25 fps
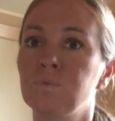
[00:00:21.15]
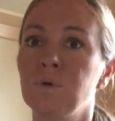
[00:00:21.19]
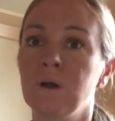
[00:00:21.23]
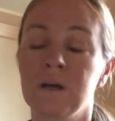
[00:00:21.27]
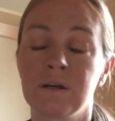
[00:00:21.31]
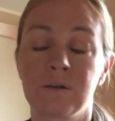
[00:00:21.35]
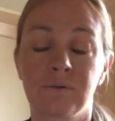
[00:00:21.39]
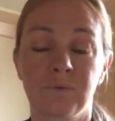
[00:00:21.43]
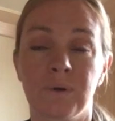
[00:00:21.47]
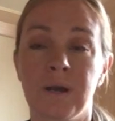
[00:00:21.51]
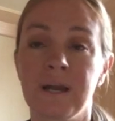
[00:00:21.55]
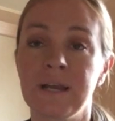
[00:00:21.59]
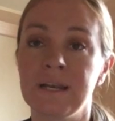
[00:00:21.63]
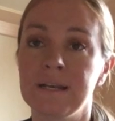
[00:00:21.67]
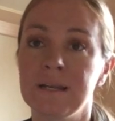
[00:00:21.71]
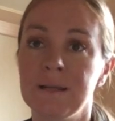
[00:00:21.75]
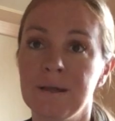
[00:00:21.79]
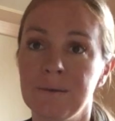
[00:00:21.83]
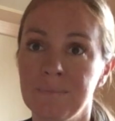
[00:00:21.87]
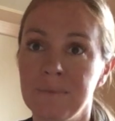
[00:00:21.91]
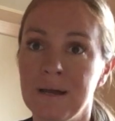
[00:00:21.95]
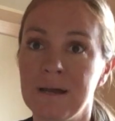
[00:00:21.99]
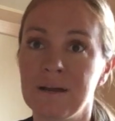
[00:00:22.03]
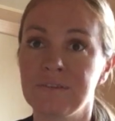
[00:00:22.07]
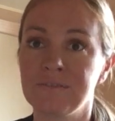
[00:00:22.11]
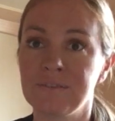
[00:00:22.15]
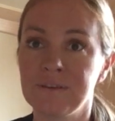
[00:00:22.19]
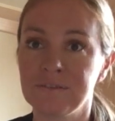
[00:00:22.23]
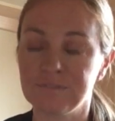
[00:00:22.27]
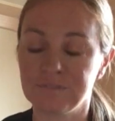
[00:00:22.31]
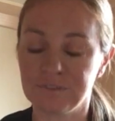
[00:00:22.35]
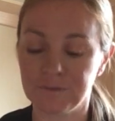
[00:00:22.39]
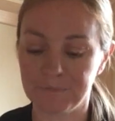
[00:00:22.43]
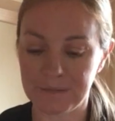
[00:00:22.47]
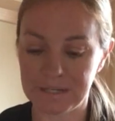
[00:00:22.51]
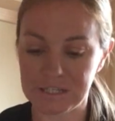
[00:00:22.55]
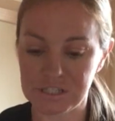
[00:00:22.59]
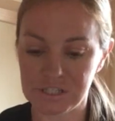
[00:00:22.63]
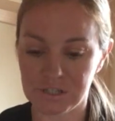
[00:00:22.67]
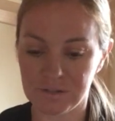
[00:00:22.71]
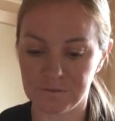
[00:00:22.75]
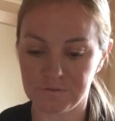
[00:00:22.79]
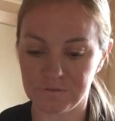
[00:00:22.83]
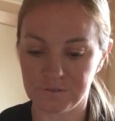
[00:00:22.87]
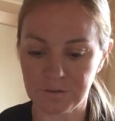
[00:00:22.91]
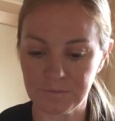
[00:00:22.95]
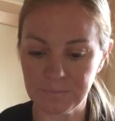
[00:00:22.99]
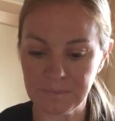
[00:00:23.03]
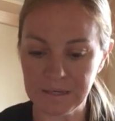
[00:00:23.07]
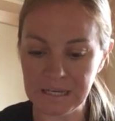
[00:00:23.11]
a great amount of information
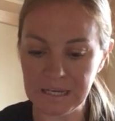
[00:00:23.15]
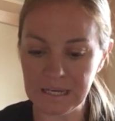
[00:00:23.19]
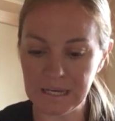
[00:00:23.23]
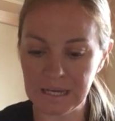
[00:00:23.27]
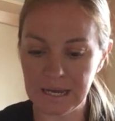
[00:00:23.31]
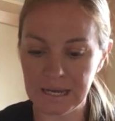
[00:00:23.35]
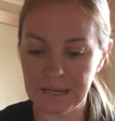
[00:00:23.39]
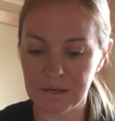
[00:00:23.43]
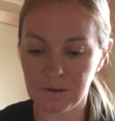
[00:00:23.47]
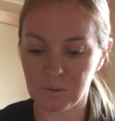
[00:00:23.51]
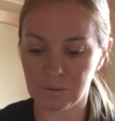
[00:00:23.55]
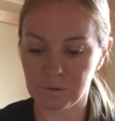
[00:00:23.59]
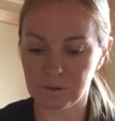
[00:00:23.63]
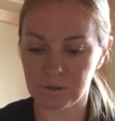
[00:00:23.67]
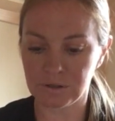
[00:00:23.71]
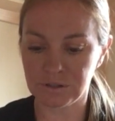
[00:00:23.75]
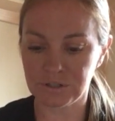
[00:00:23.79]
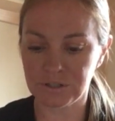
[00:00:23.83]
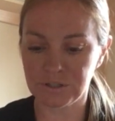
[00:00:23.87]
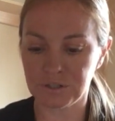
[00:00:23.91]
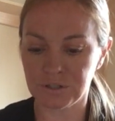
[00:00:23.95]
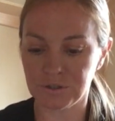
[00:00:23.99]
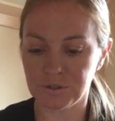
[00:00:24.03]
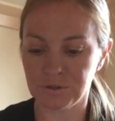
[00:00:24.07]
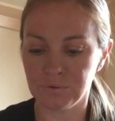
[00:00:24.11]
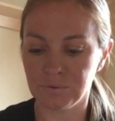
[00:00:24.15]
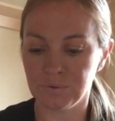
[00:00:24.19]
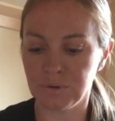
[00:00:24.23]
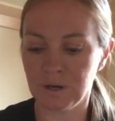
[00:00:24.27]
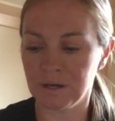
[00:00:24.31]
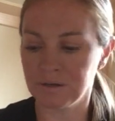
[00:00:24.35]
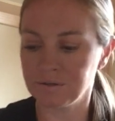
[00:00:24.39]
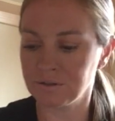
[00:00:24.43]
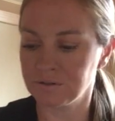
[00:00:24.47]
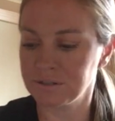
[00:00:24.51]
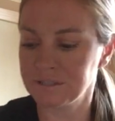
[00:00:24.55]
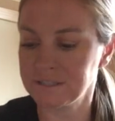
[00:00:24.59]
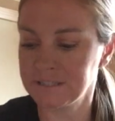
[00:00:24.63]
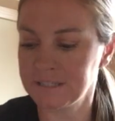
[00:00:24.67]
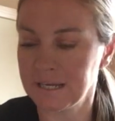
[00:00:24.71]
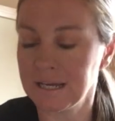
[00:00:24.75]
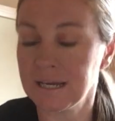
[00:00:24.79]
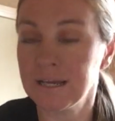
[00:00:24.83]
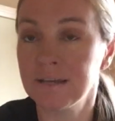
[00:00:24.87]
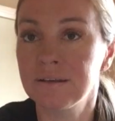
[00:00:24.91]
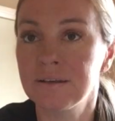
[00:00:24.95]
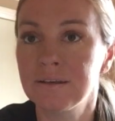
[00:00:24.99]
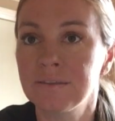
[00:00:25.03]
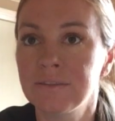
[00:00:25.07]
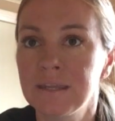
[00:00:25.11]
for me in order to
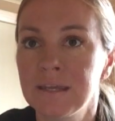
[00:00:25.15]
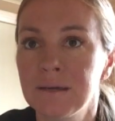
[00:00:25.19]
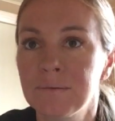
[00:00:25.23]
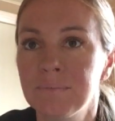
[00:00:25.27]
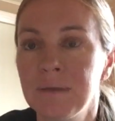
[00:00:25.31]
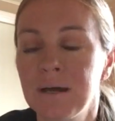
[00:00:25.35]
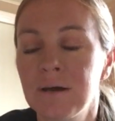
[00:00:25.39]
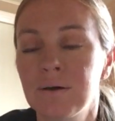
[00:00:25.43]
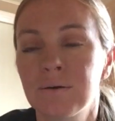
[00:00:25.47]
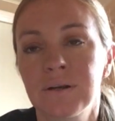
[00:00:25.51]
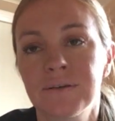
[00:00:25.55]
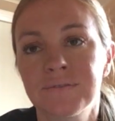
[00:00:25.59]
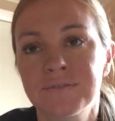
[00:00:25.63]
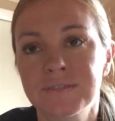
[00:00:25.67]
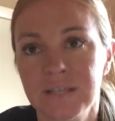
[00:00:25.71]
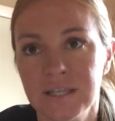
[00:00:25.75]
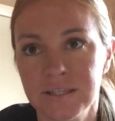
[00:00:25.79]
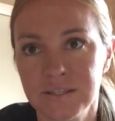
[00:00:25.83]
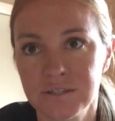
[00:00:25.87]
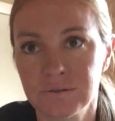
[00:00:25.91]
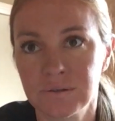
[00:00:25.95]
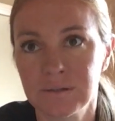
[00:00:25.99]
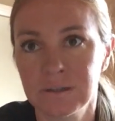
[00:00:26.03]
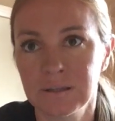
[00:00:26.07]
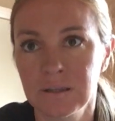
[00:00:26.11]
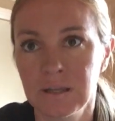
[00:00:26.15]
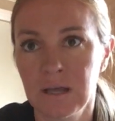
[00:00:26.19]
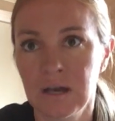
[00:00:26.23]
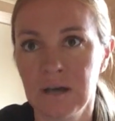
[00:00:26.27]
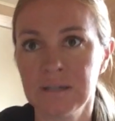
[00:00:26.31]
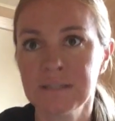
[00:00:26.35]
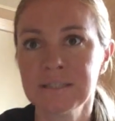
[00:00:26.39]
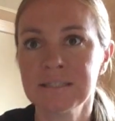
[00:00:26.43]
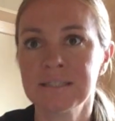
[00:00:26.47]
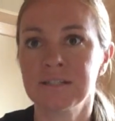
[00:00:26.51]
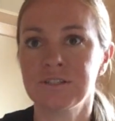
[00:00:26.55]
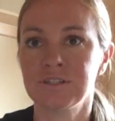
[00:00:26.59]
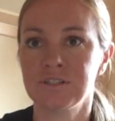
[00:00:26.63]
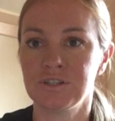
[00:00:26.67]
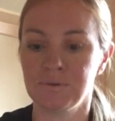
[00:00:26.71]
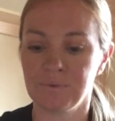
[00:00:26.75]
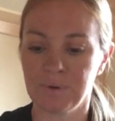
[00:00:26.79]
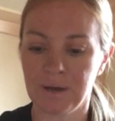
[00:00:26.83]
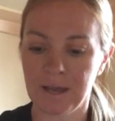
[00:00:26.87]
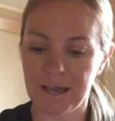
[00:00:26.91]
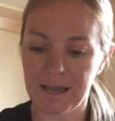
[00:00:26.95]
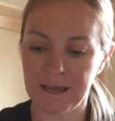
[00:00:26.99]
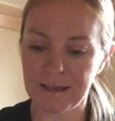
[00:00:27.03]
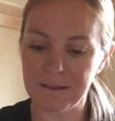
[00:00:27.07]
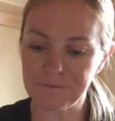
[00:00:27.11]
understand the amount of sensory loss that you
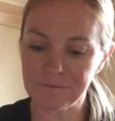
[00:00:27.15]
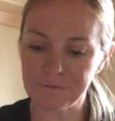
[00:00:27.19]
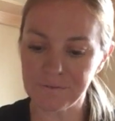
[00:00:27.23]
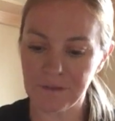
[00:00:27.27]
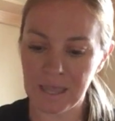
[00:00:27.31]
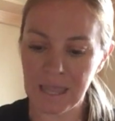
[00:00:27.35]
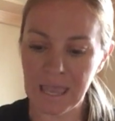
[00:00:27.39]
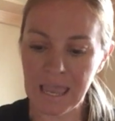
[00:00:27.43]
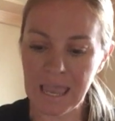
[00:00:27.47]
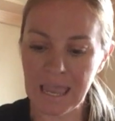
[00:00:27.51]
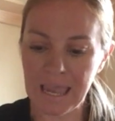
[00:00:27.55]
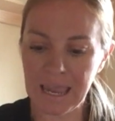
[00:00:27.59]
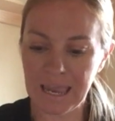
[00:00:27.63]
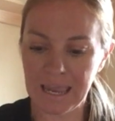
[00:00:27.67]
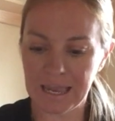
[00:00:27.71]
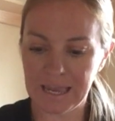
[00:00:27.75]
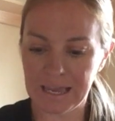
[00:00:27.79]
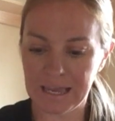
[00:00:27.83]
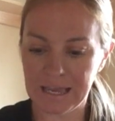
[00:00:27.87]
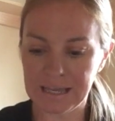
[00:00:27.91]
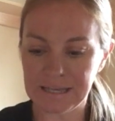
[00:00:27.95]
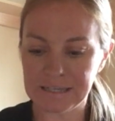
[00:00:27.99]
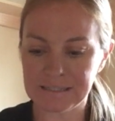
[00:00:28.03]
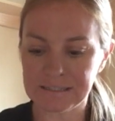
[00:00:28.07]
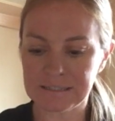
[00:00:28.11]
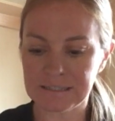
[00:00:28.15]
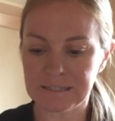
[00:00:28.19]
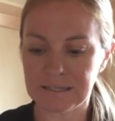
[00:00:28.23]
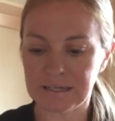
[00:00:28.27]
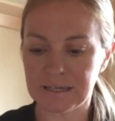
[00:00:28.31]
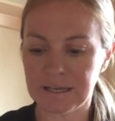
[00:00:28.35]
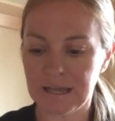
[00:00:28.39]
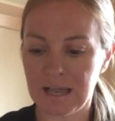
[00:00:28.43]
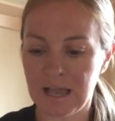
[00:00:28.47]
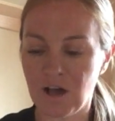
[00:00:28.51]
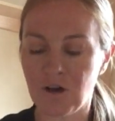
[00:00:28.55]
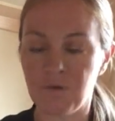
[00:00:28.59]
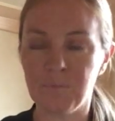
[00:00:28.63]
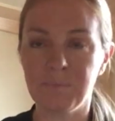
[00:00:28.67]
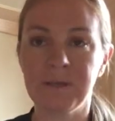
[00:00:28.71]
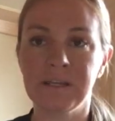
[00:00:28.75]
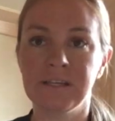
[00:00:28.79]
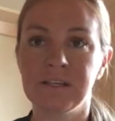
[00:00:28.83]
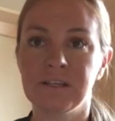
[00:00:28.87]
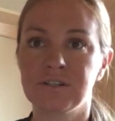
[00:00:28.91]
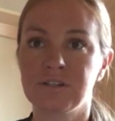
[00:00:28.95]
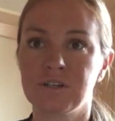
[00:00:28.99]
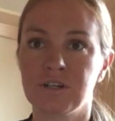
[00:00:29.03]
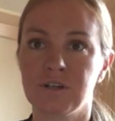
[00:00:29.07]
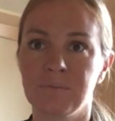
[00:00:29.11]
have and help me
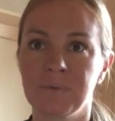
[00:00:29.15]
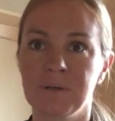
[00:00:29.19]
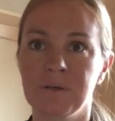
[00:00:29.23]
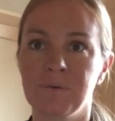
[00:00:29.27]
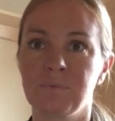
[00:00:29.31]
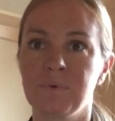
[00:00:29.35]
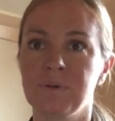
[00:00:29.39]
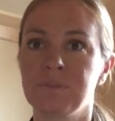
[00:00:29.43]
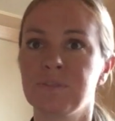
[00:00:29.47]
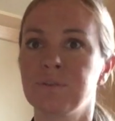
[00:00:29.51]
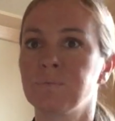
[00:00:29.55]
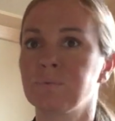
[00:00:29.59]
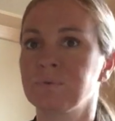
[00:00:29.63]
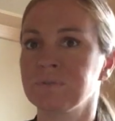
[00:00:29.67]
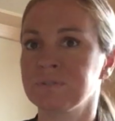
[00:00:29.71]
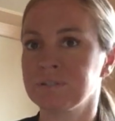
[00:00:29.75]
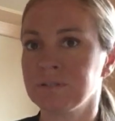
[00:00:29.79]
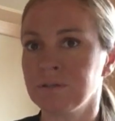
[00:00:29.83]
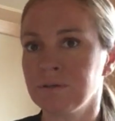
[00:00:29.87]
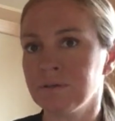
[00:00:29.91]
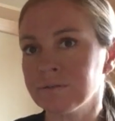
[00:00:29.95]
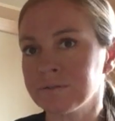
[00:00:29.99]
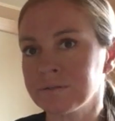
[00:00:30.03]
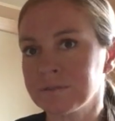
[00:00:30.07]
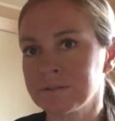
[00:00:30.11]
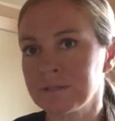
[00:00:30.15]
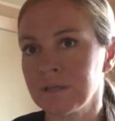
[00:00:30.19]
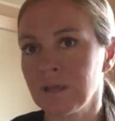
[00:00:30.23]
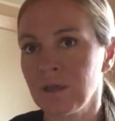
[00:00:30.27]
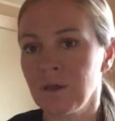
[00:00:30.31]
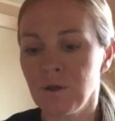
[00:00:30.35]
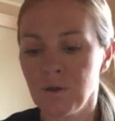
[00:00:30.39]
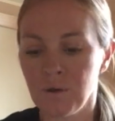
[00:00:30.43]
determine with the results